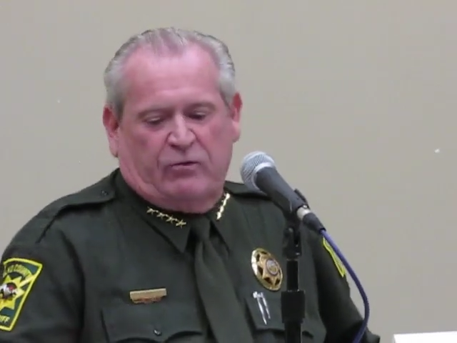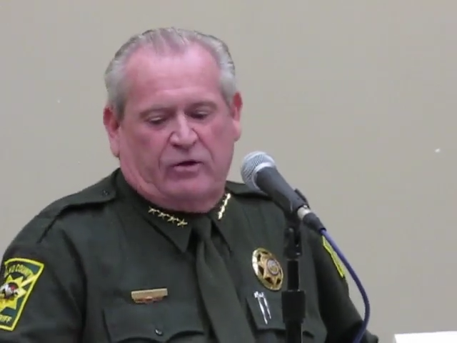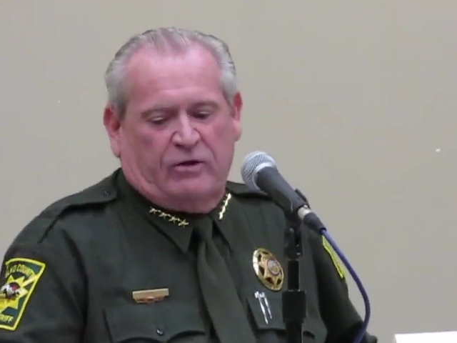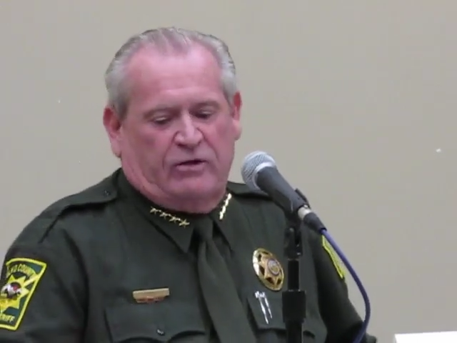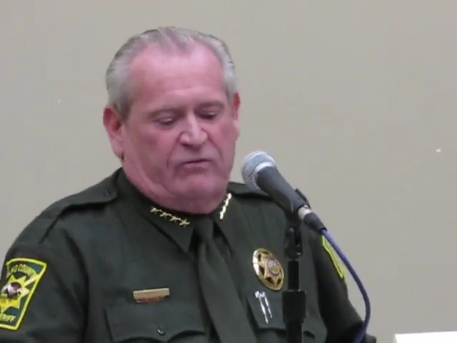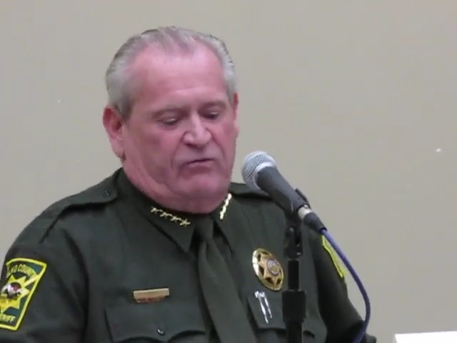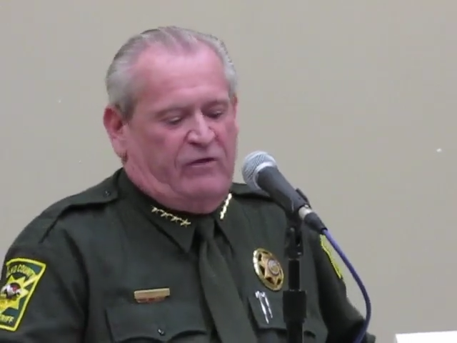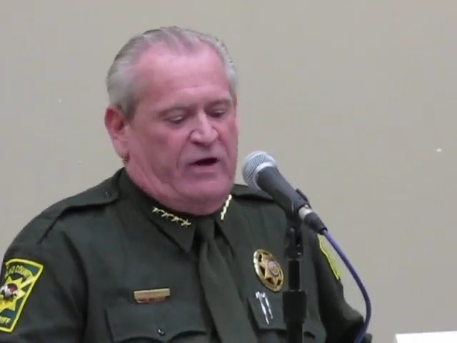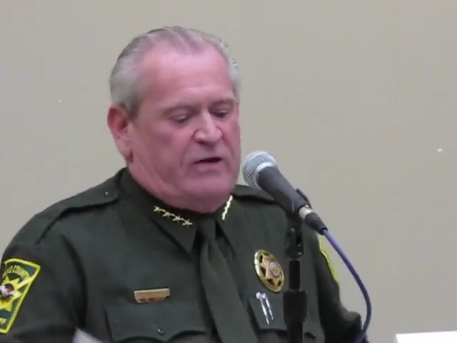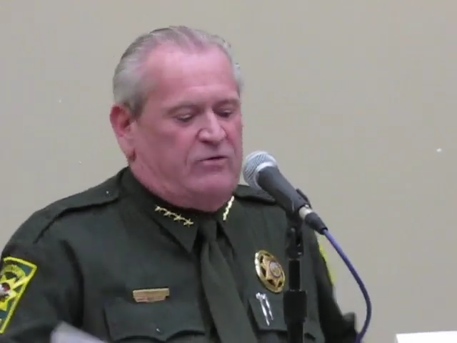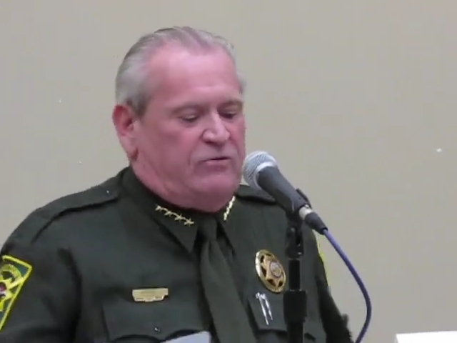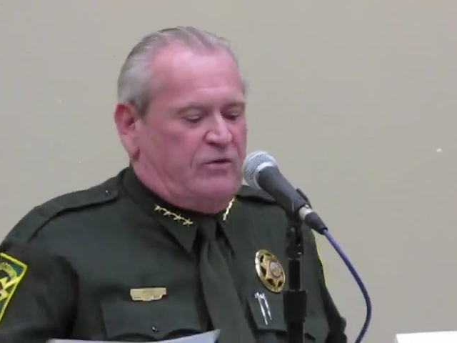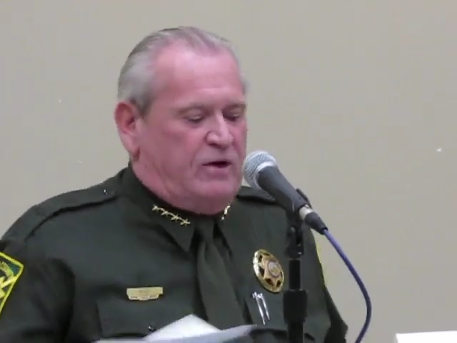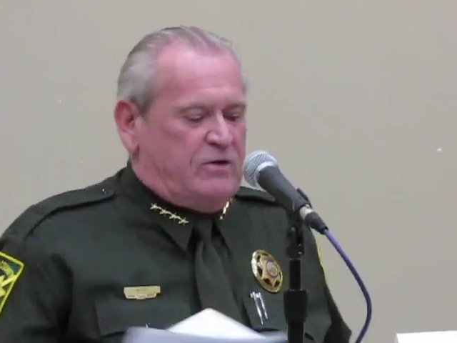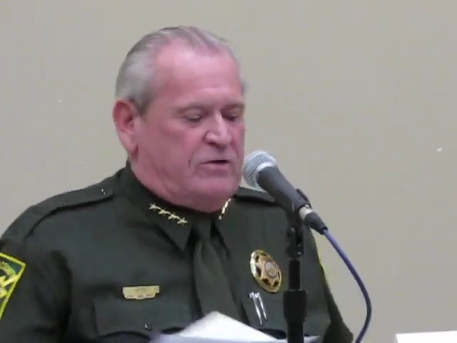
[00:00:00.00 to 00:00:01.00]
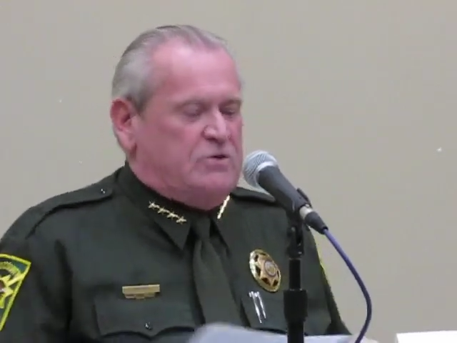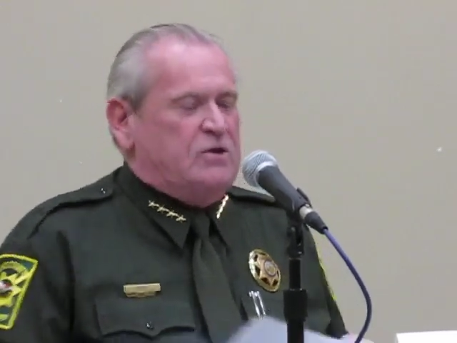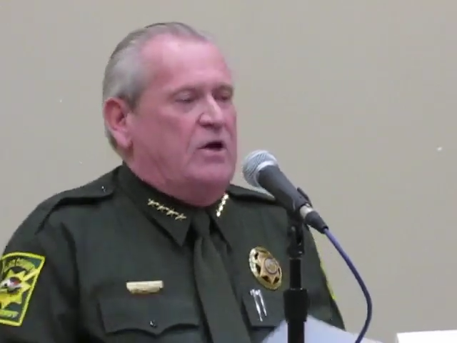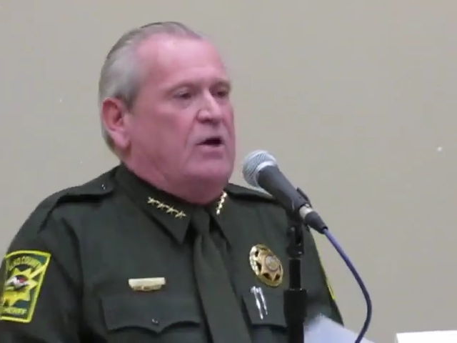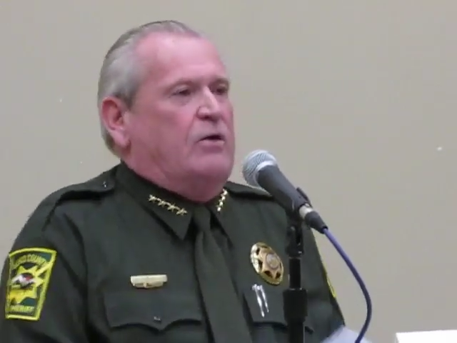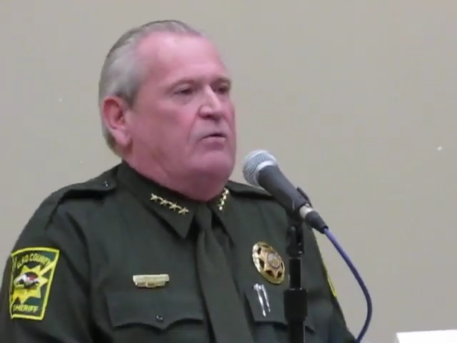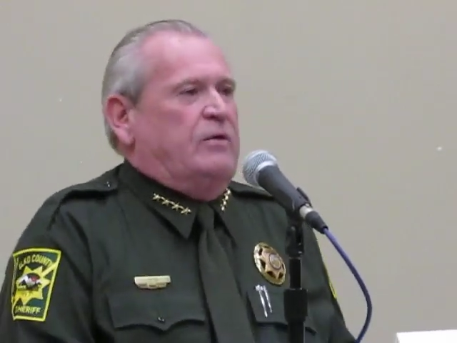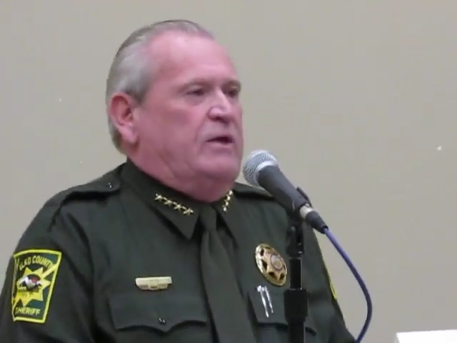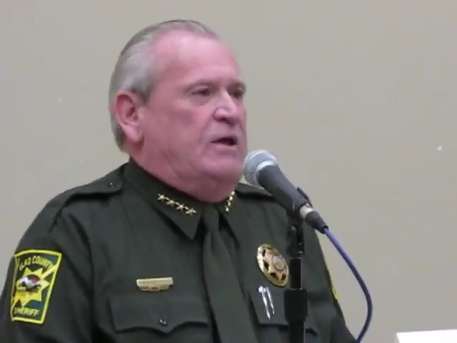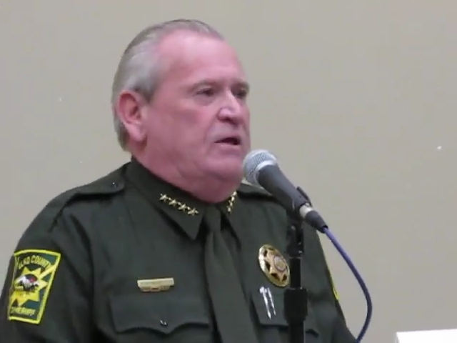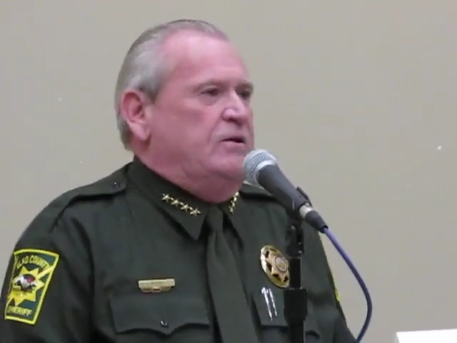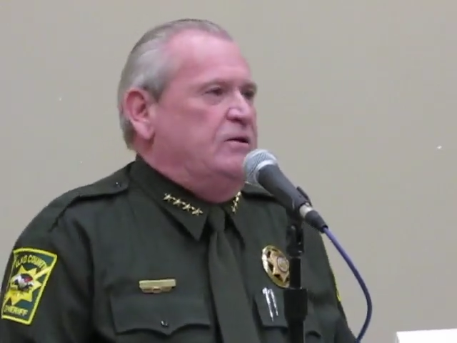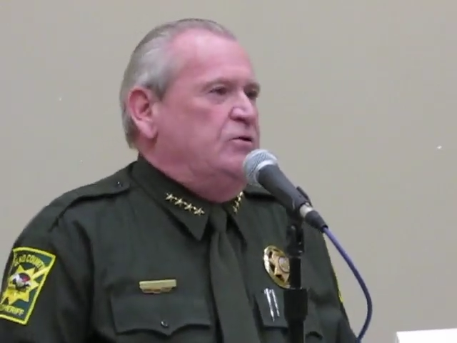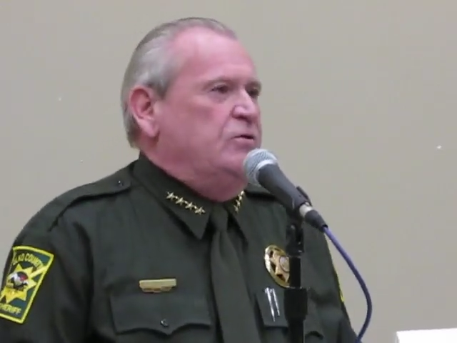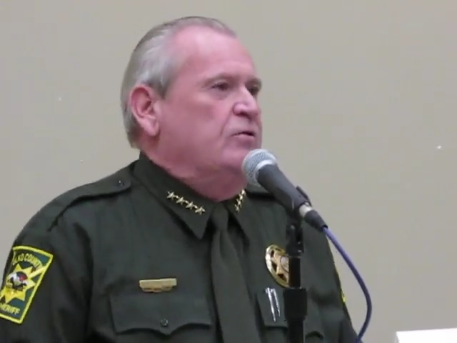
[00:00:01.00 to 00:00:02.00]
we're gonna fight drugs, we need
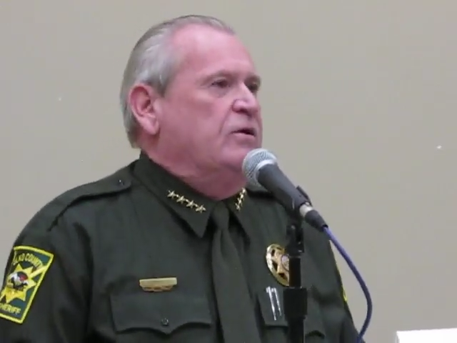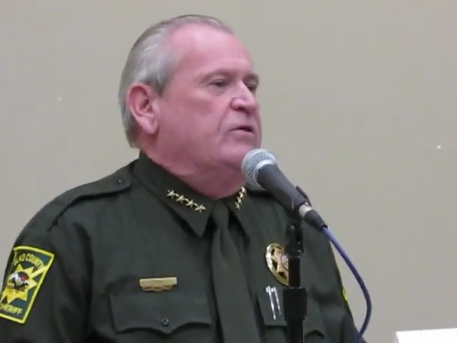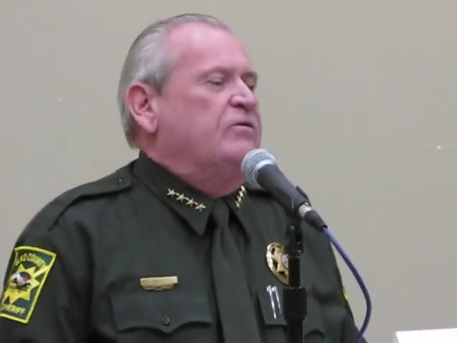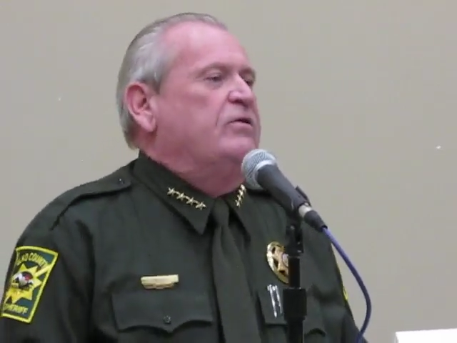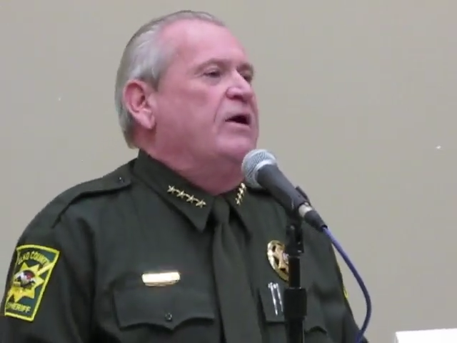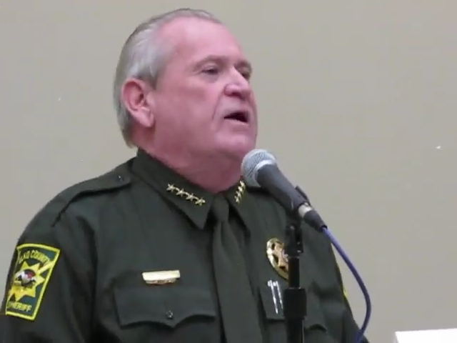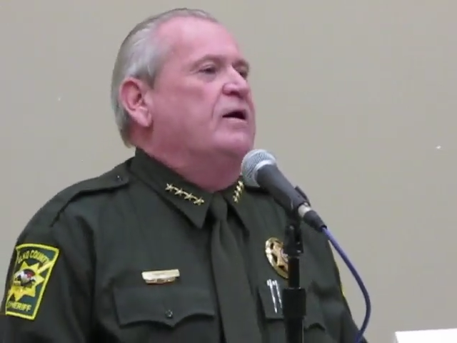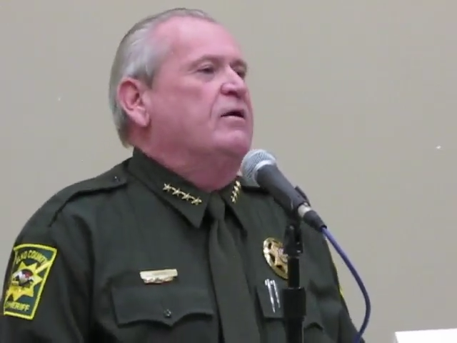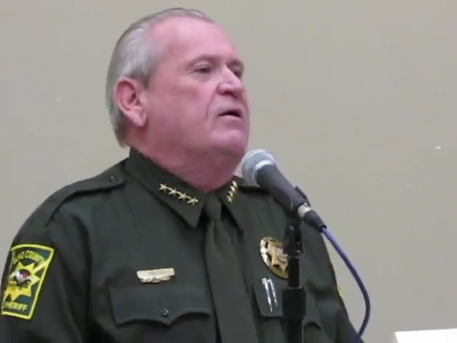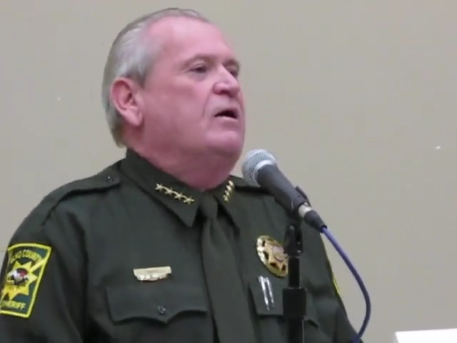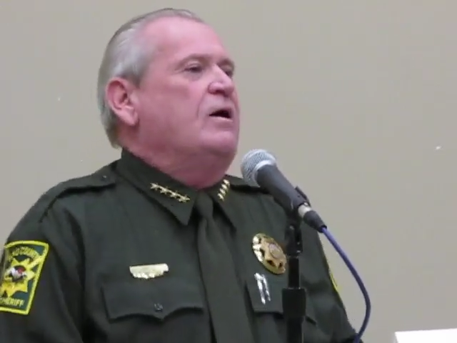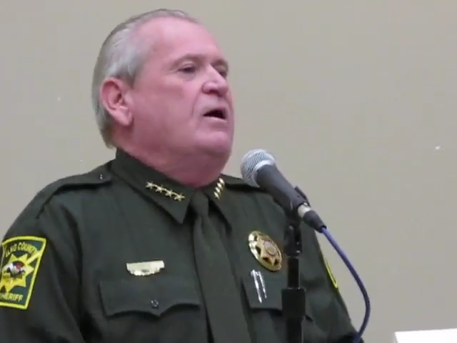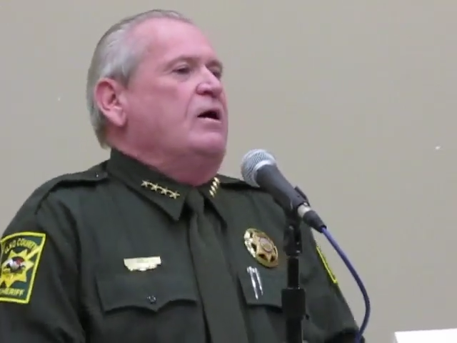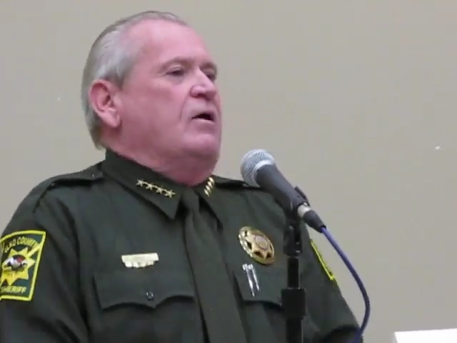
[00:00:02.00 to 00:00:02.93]
to do it there.